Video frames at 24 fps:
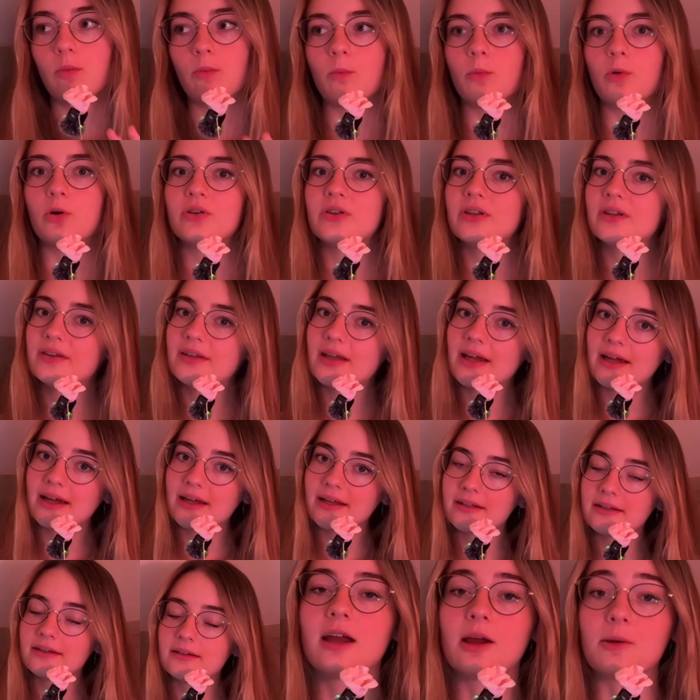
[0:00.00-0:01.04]
More than
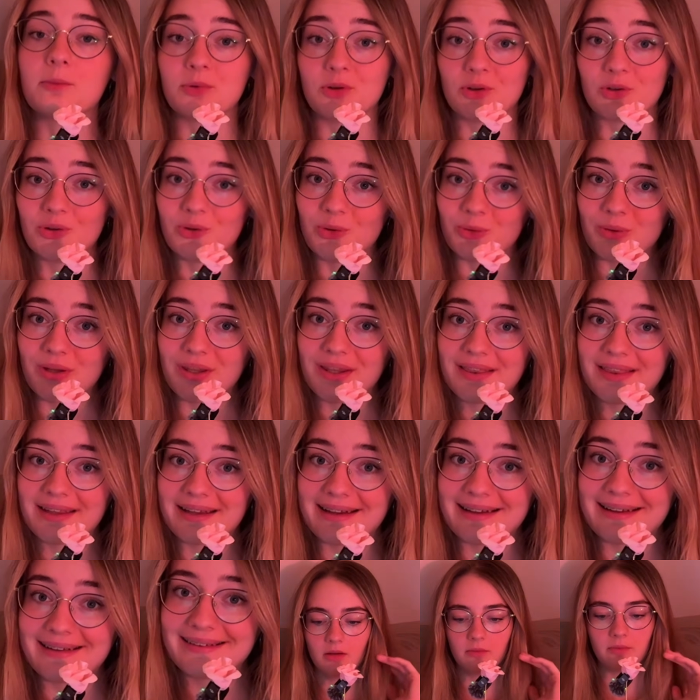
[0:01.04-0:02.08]
that, I'm not doing
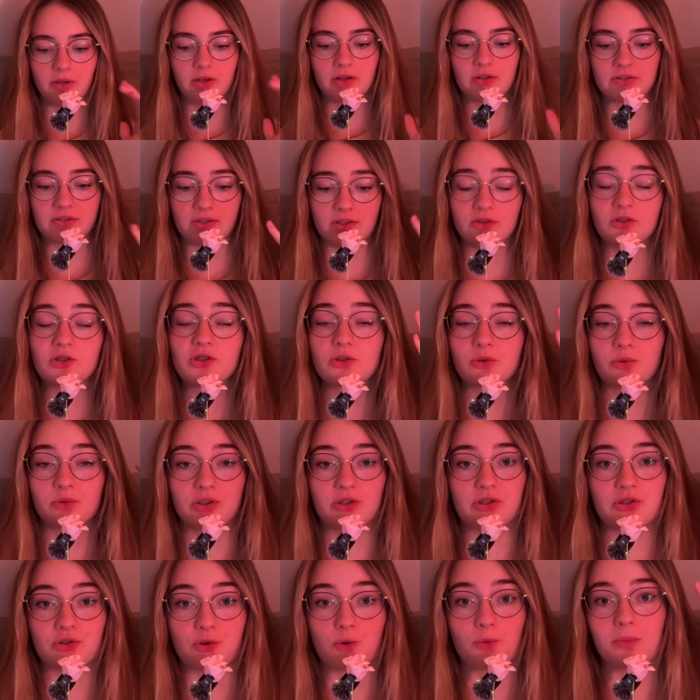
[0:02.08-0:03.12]
that because there is only
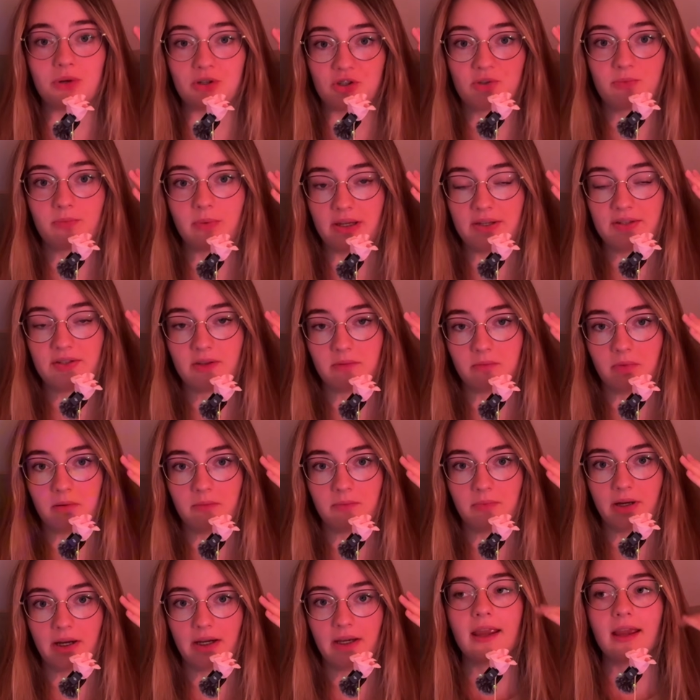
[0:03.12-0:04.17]
so much space in my
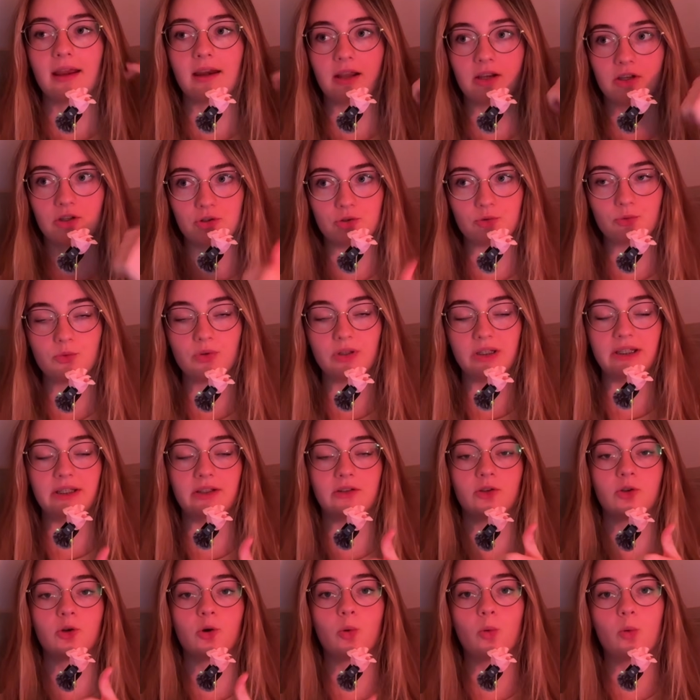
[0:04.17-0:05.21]
brain, and I do
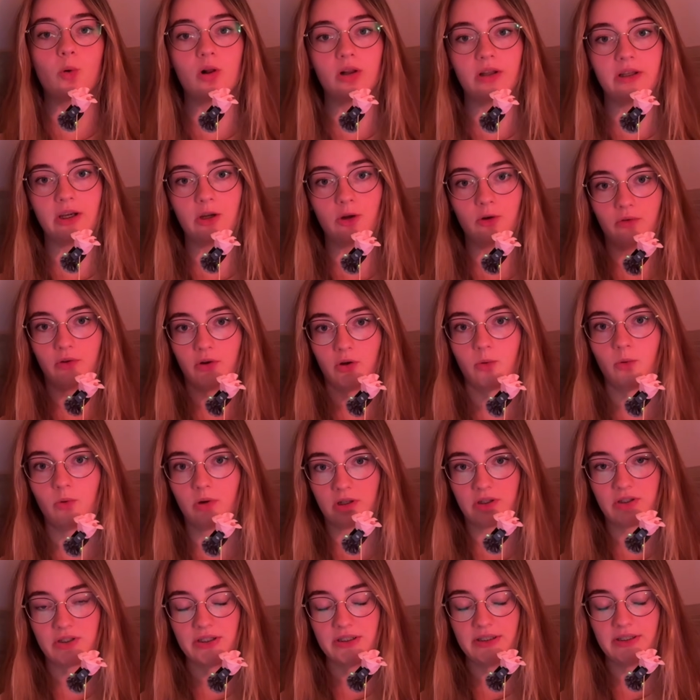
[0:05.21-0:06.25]
need quality over
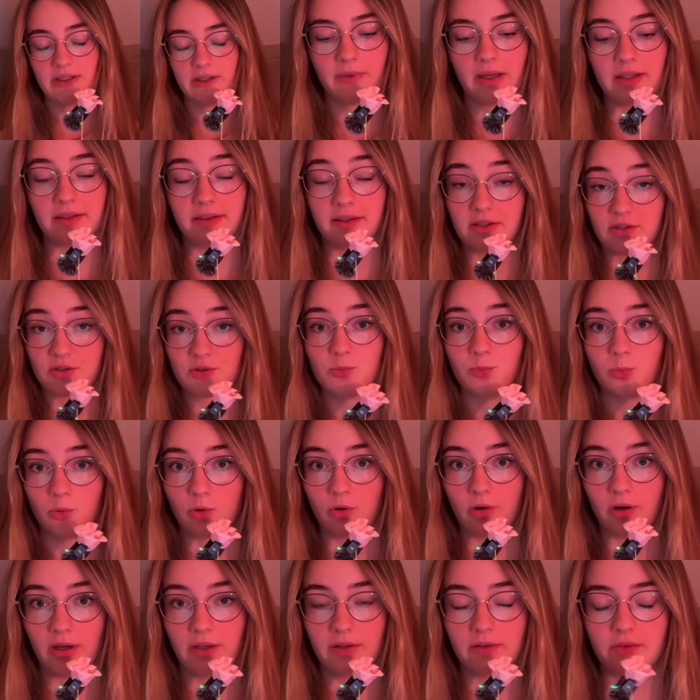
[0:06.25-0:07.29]
quantity at this
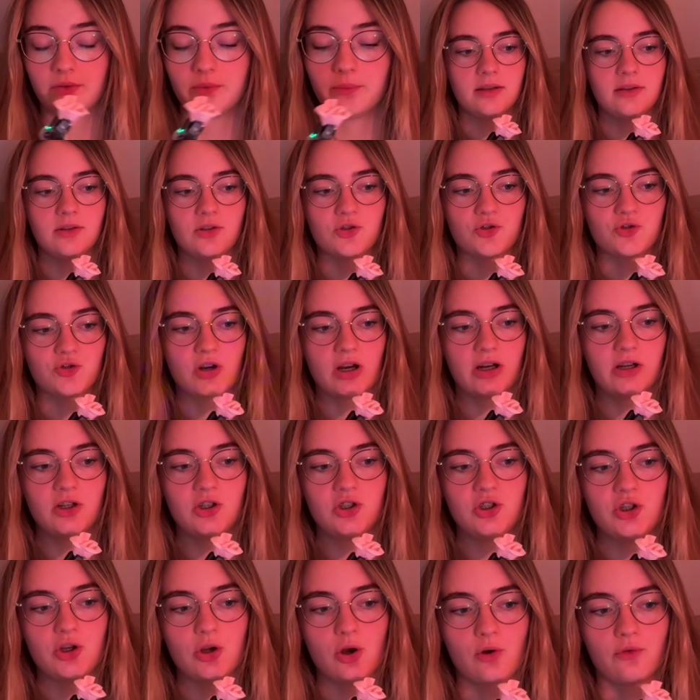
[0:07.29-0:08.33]
point. The
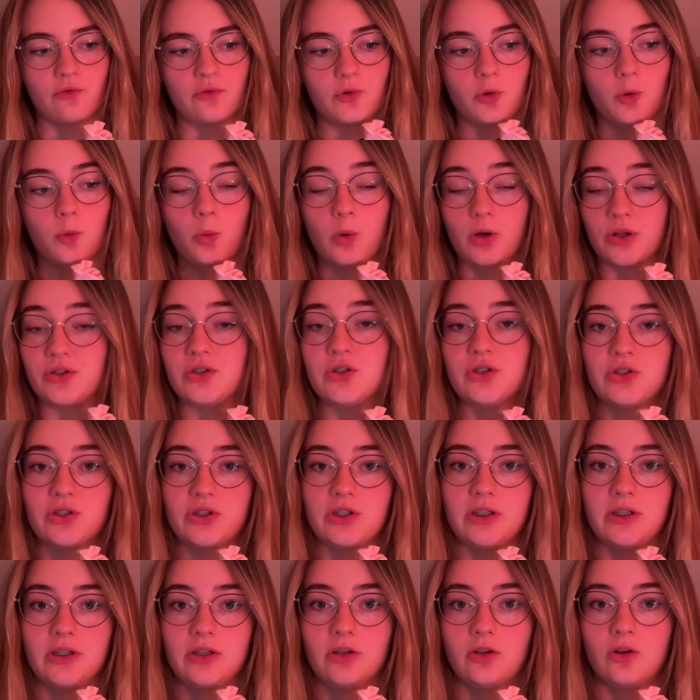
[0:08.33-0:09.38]
strategy of
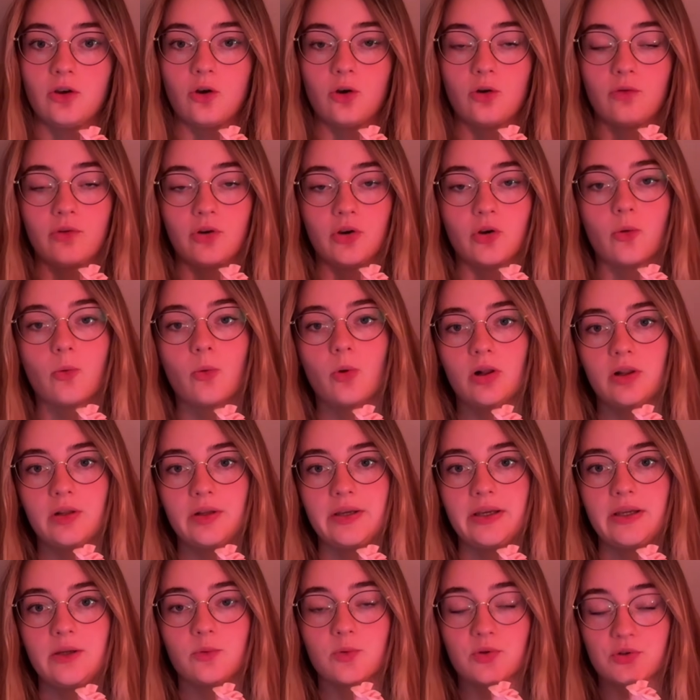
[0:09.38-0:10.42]
quantity over
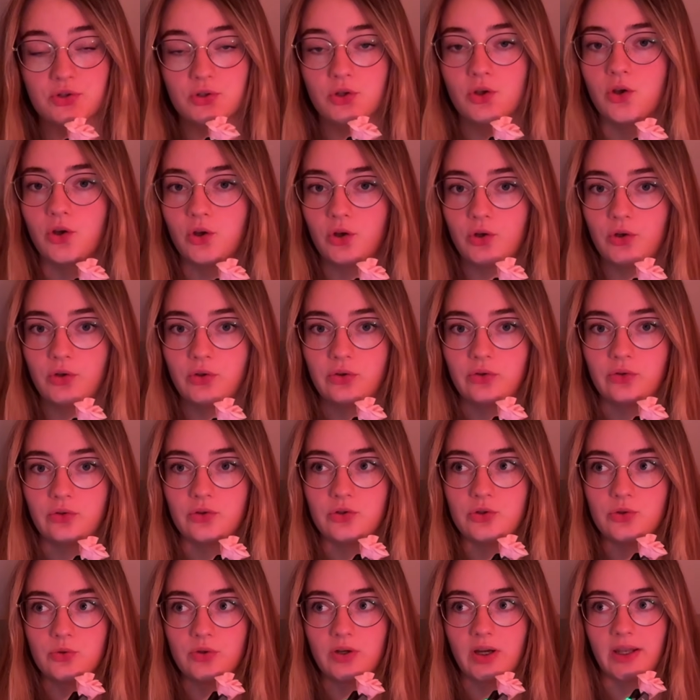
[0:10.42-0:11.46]
quality was good
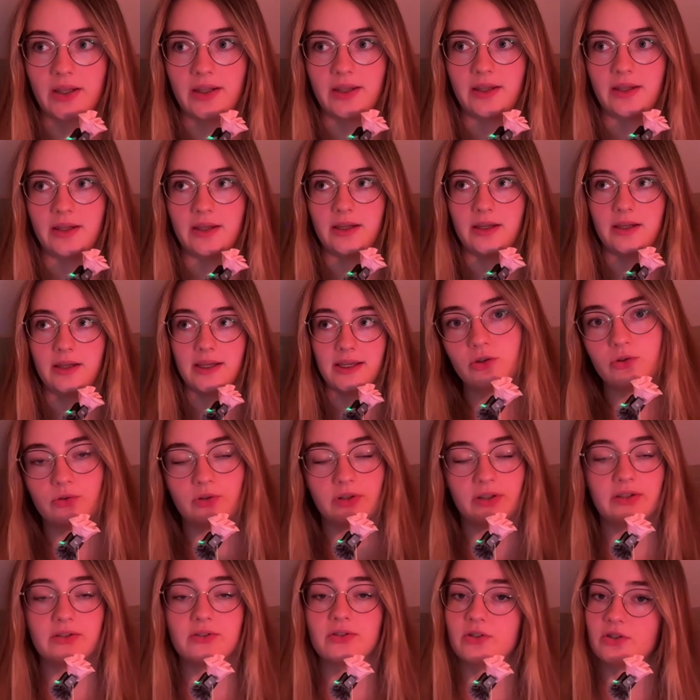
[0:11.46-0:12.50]
during
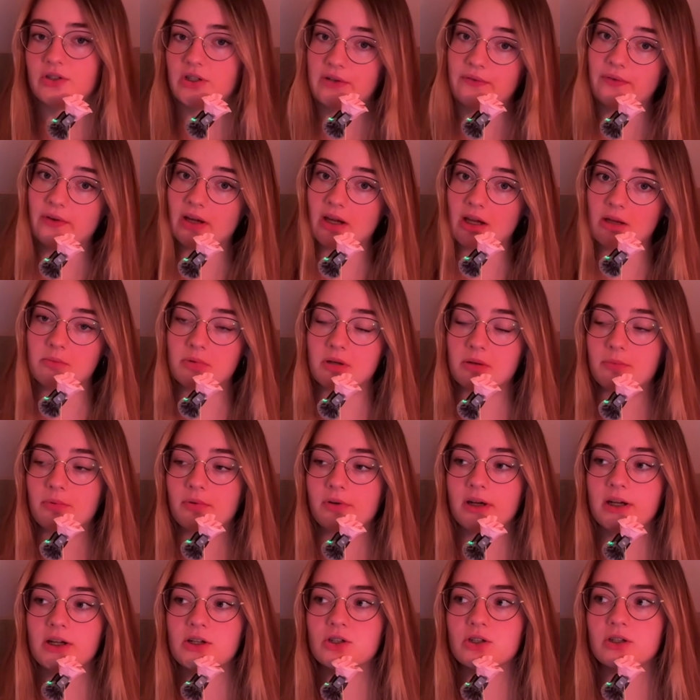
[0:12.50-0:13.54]
the certificate
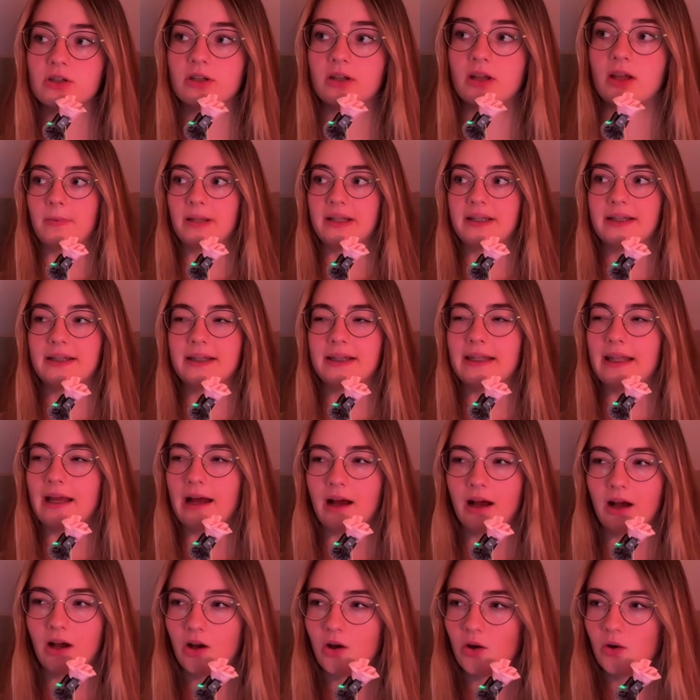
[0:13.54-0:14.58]
preparation, but
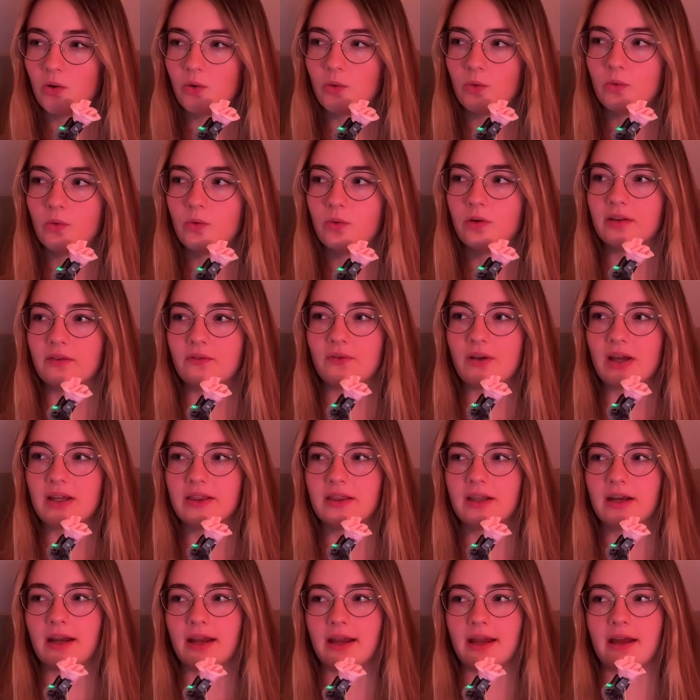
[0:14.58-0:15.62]
now the fact
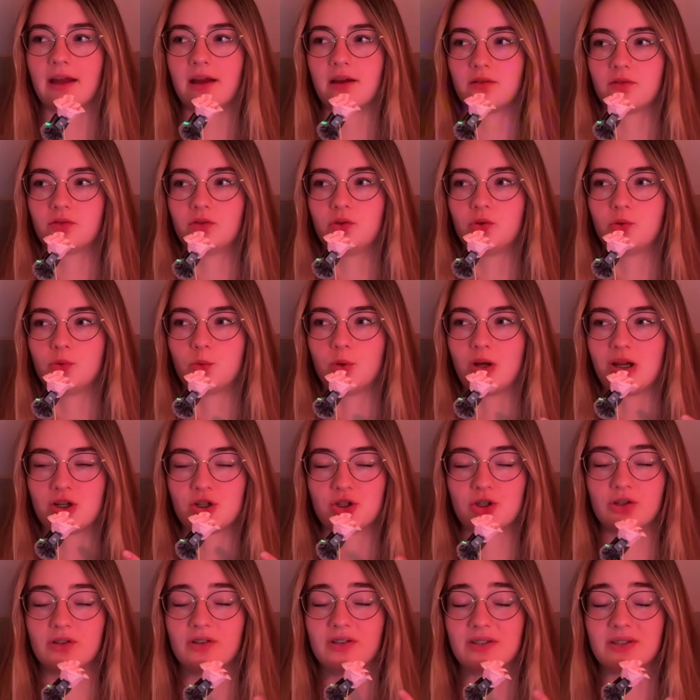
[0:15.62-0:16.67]
that I have to
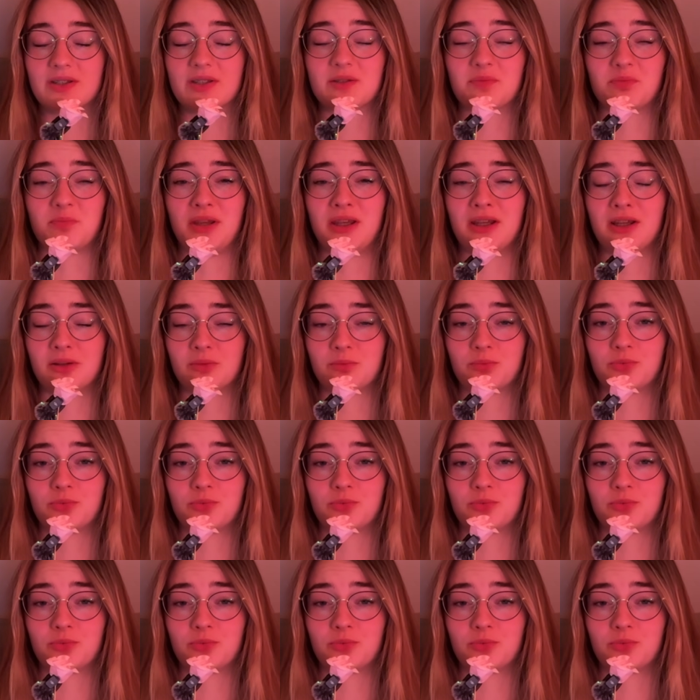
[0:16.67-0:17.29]
actually speak and